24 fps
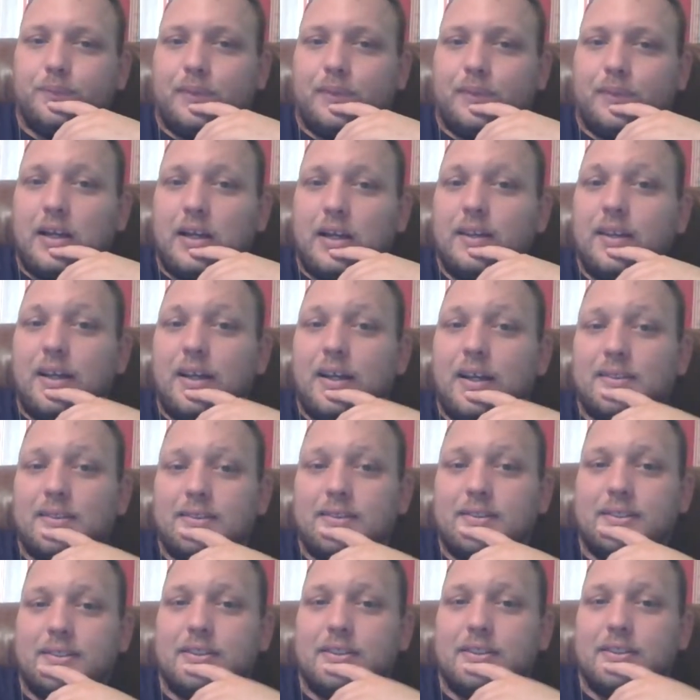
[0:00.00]
like to
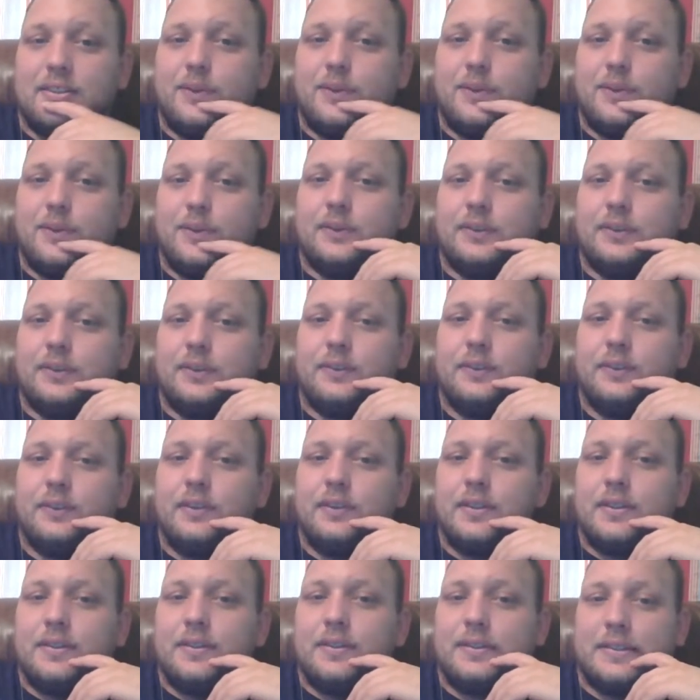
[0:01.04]
see Google,
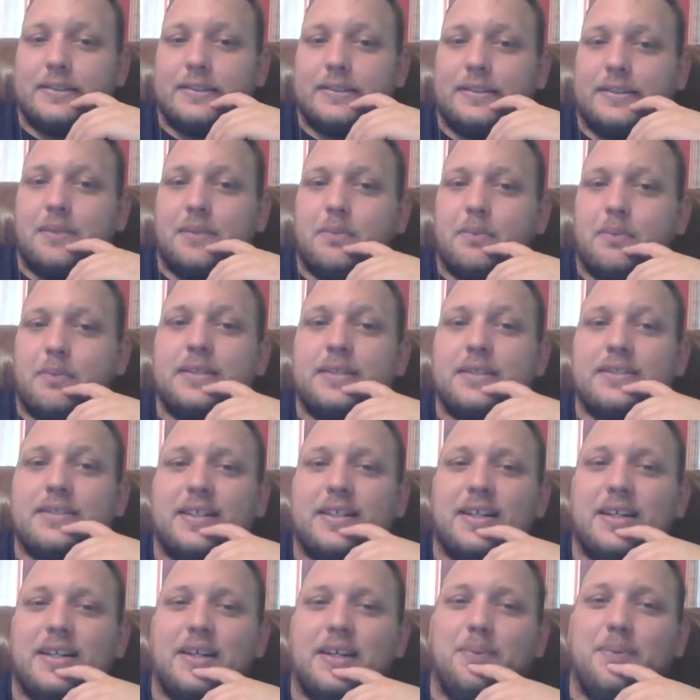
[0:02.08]
since they bought
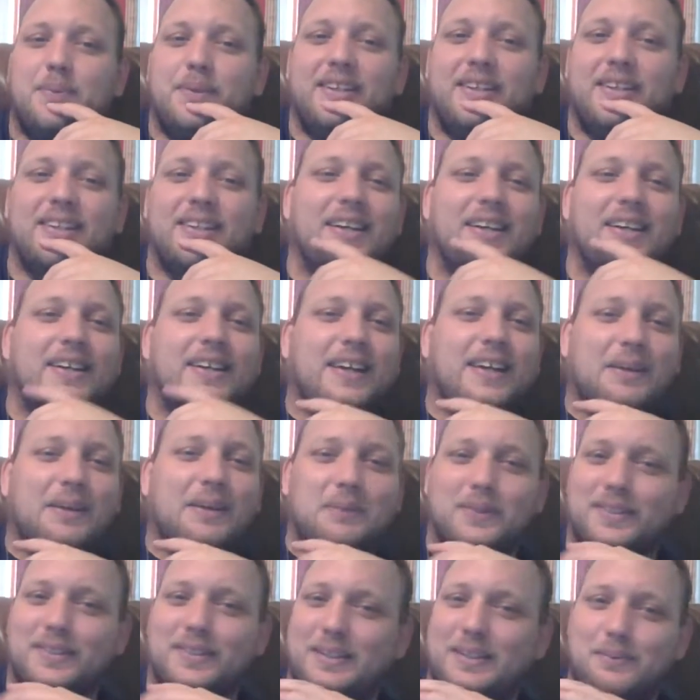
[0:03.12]
Timely, I'm
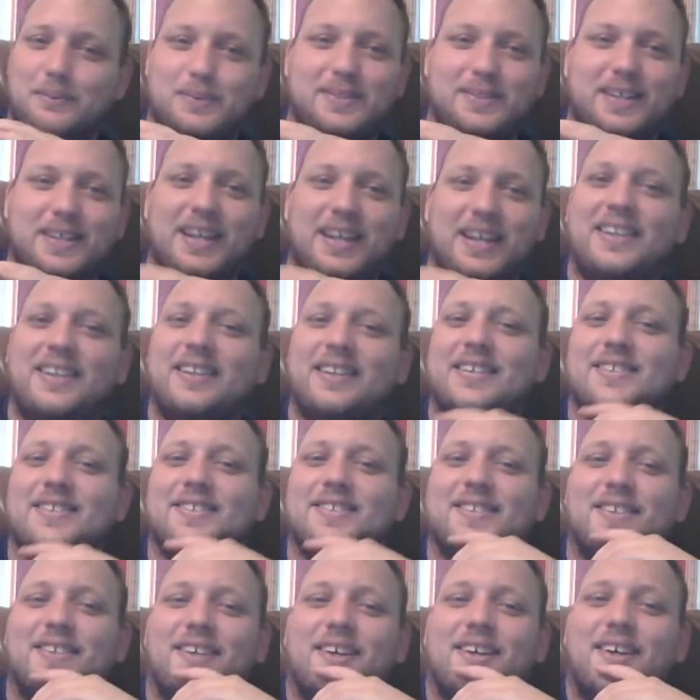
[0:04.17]
going to keep saying
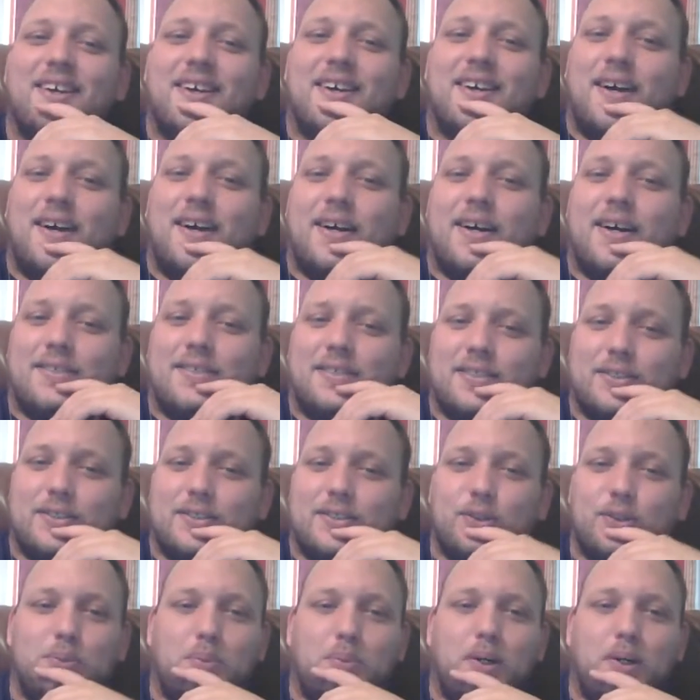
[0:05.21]
this, since
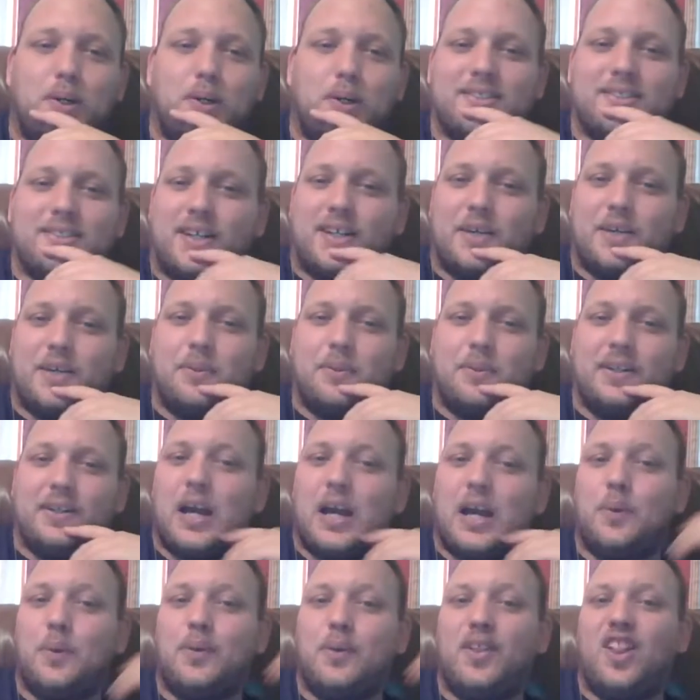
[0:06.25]
Google bought Timely,
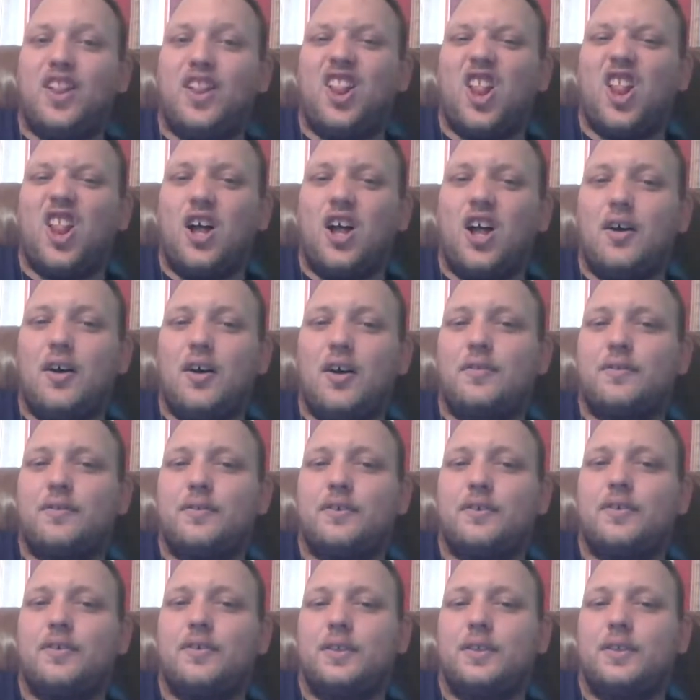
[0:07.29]
I would love
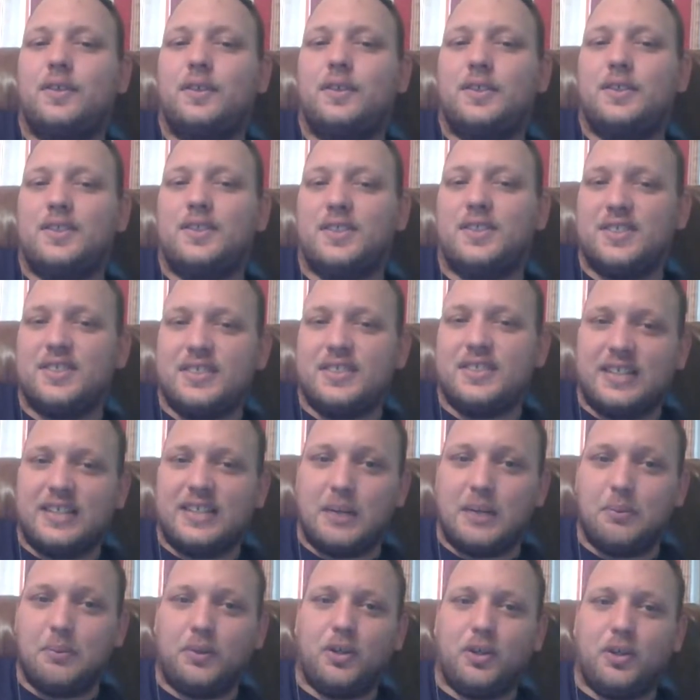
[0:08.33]
to see
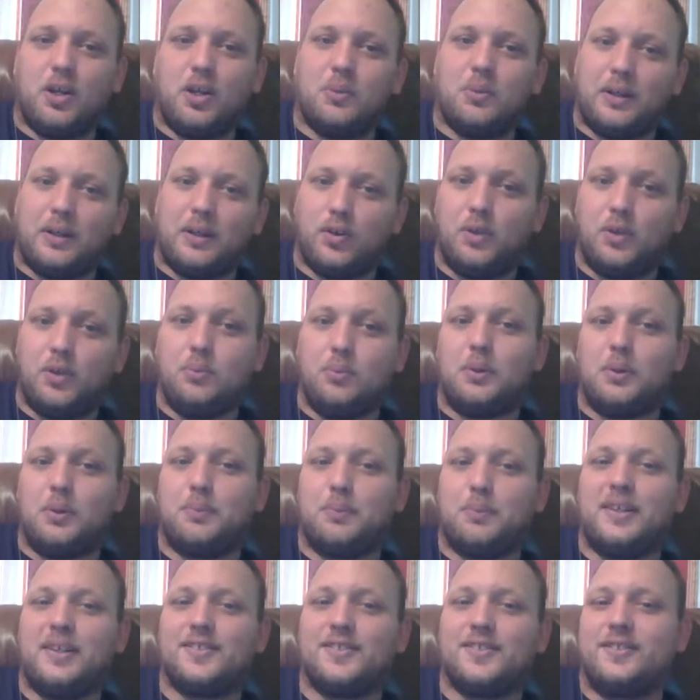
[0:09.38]
Timely on my Chromebook
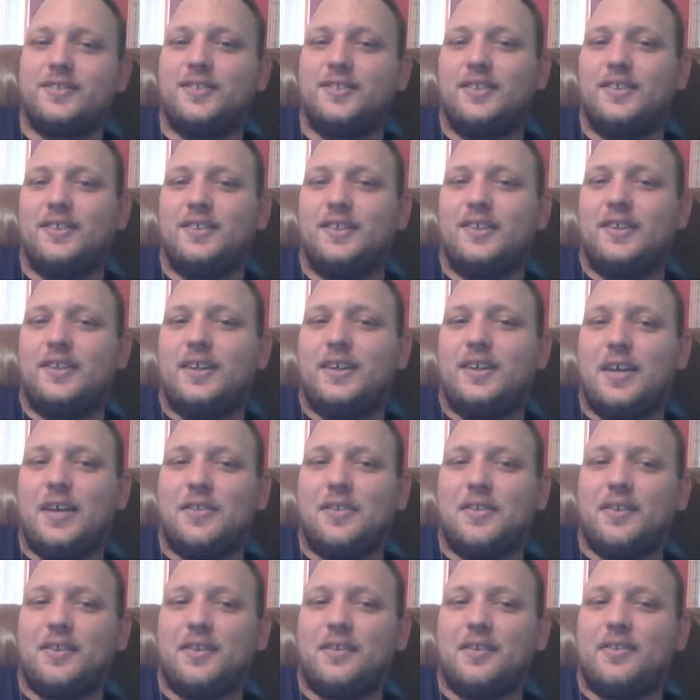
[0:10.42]
Pixel. I
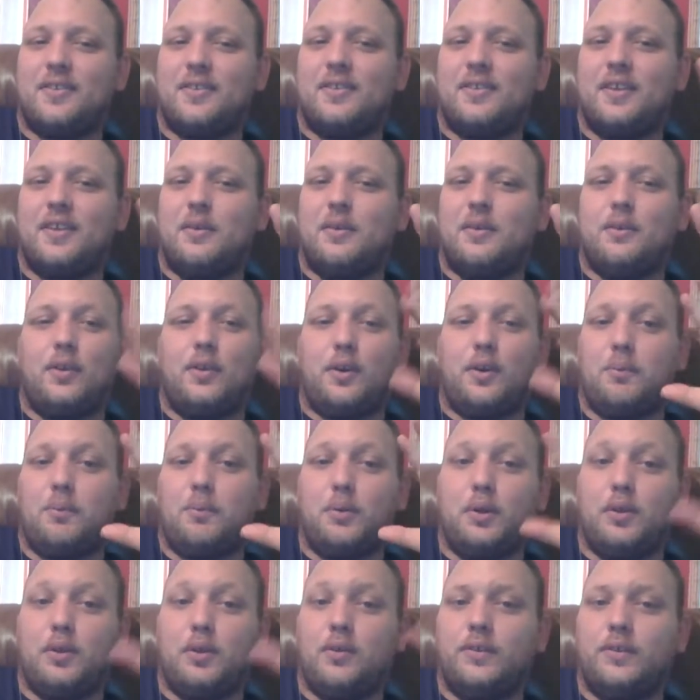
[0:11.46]
think it would look
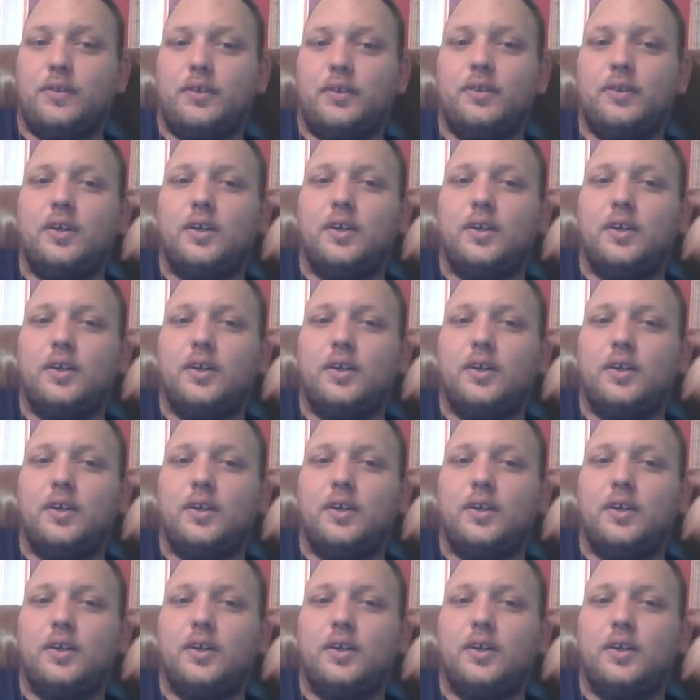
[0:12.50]
beautiful.